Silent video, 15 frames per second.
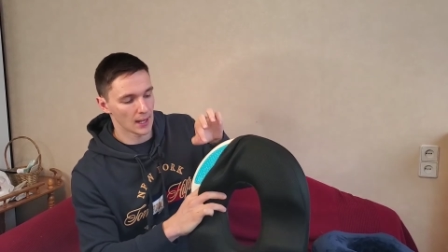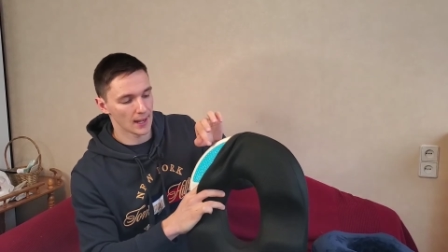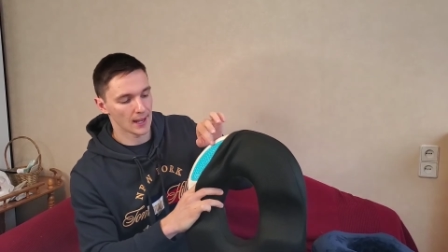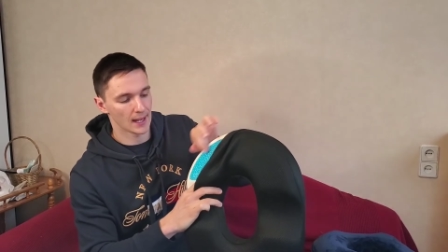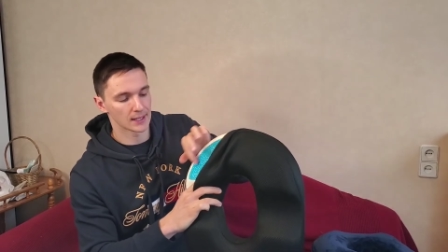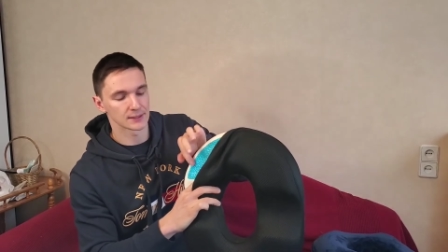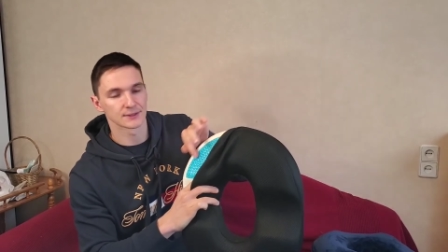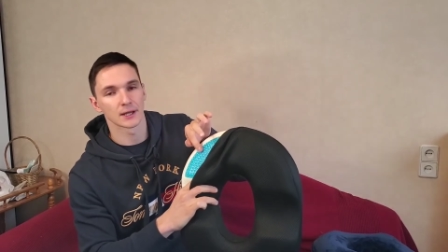
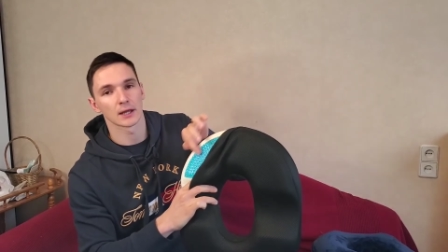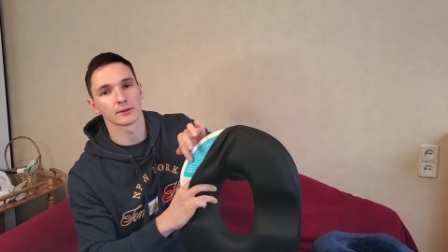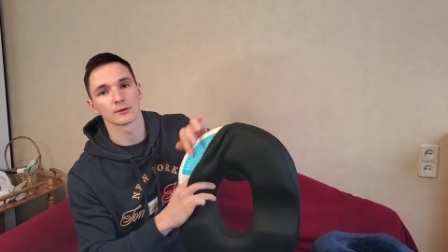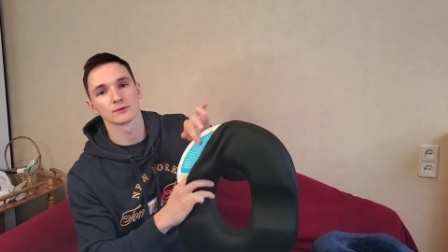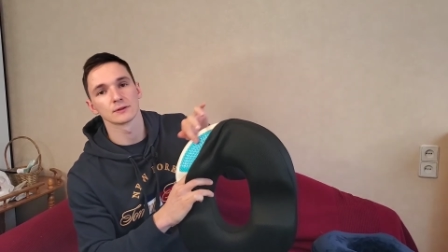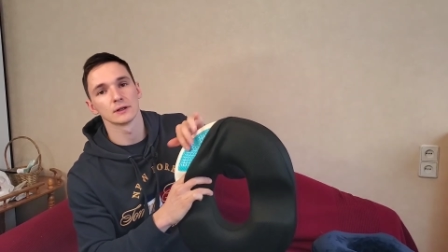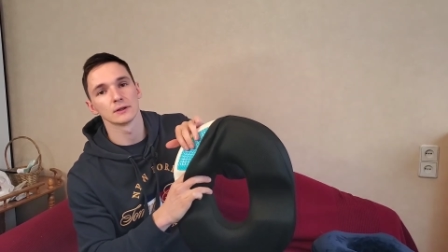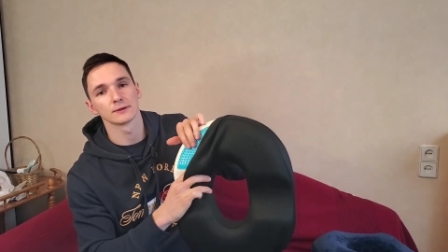And it's got
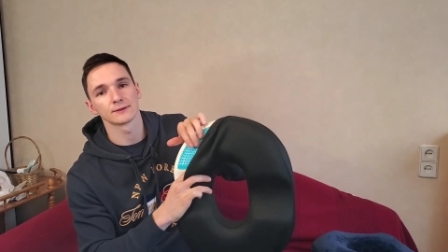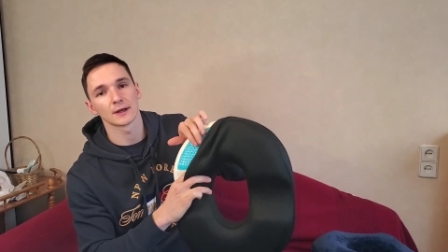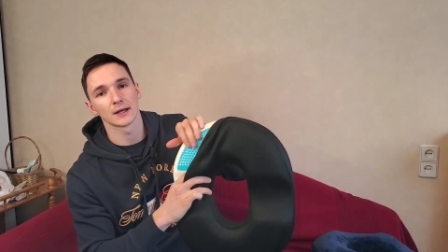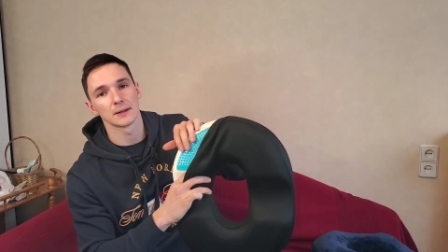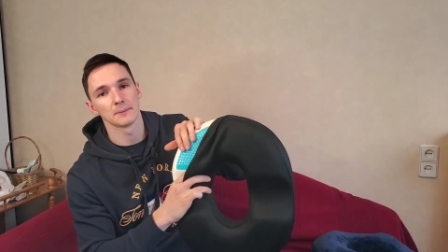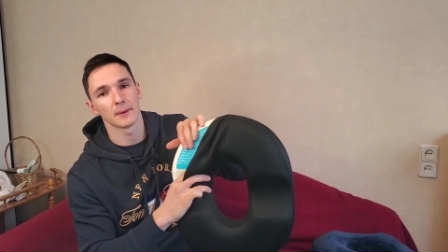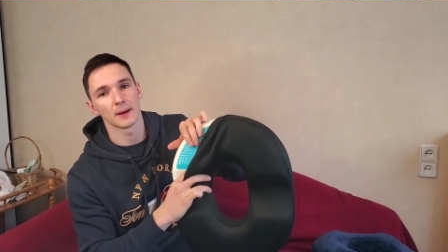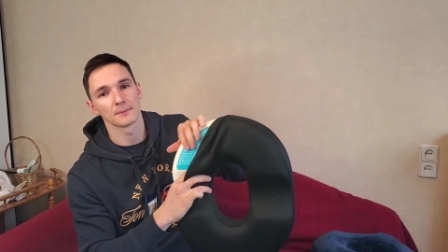those little
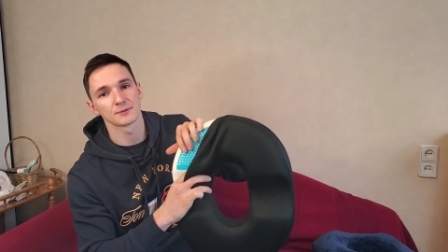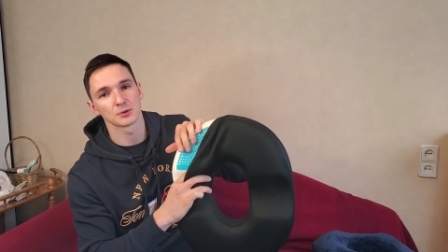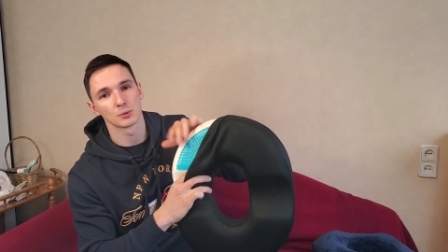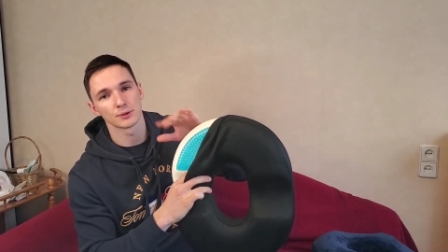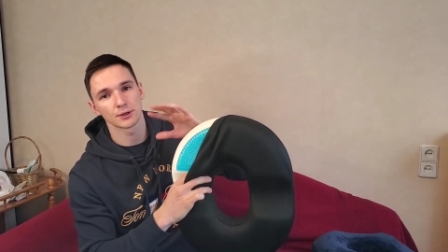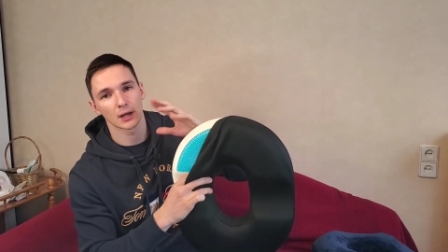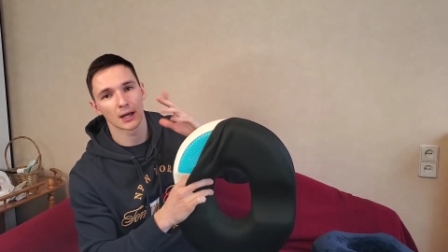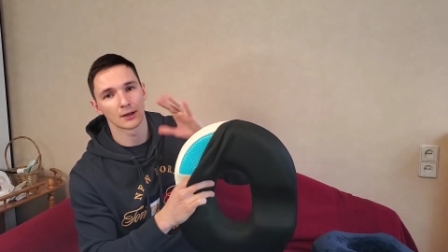tiny bumps,
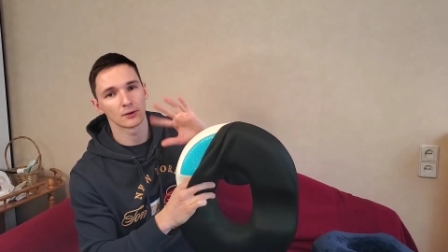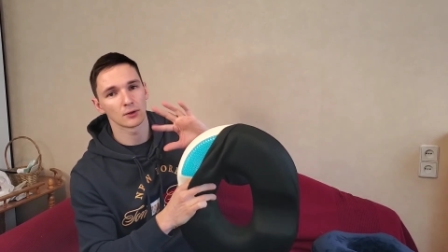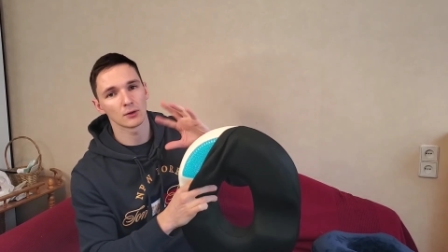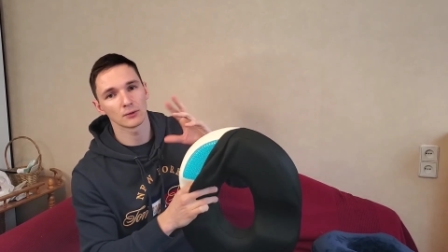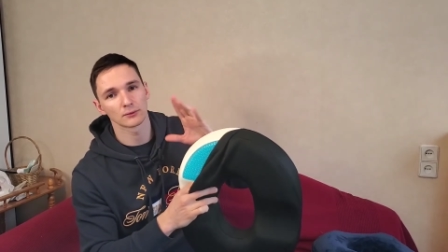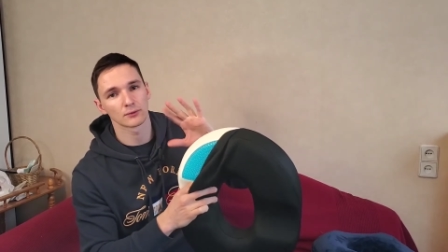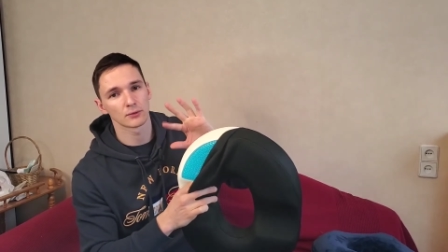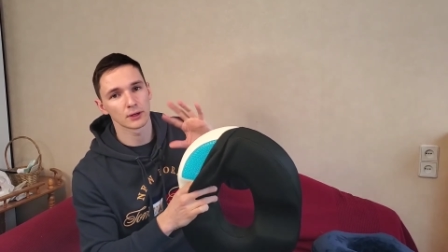which are
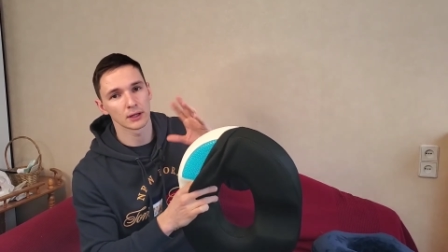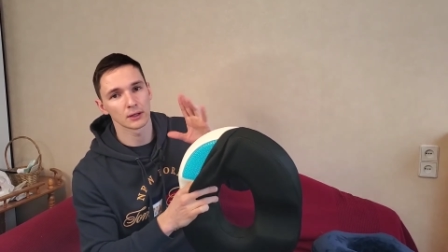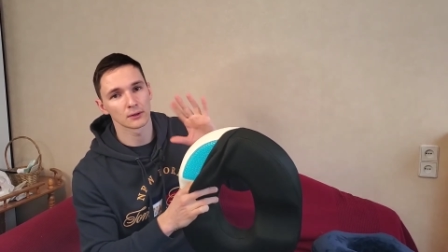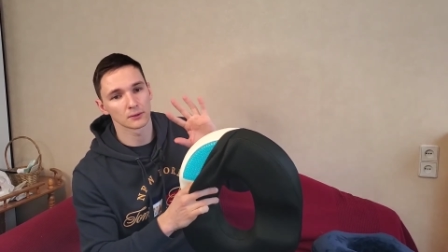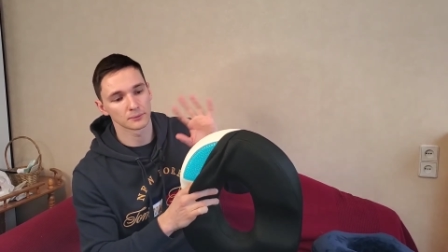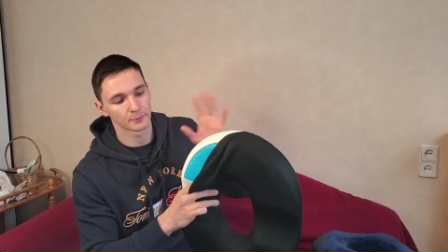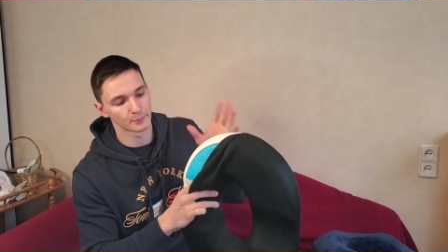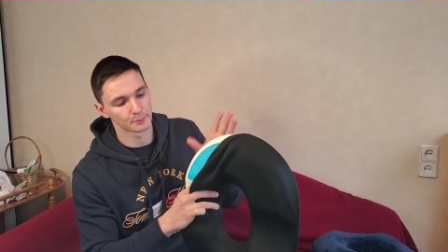not
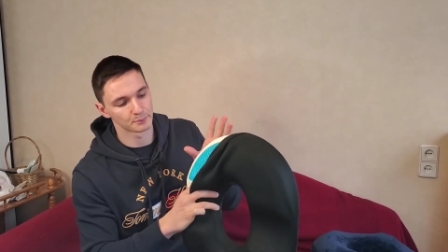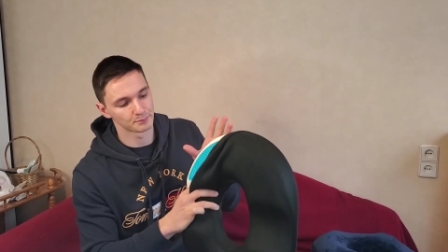real.